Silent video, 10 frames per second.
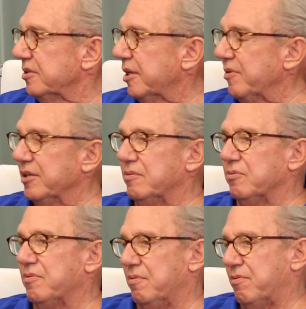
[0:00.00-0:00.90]
I mean, with
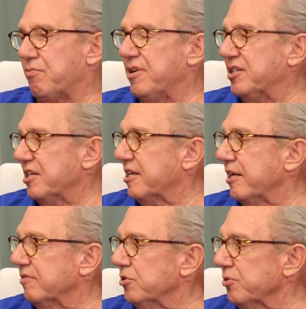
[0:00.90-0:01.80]
3 is a kind
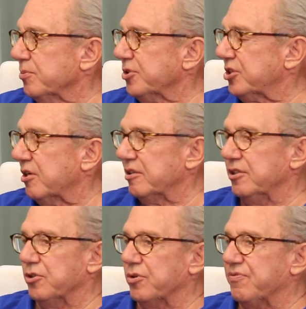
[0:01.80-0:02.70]
of a normal start, and then
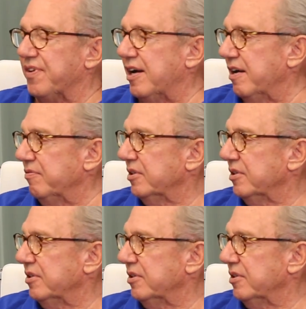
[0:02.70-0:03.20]
you go to 5,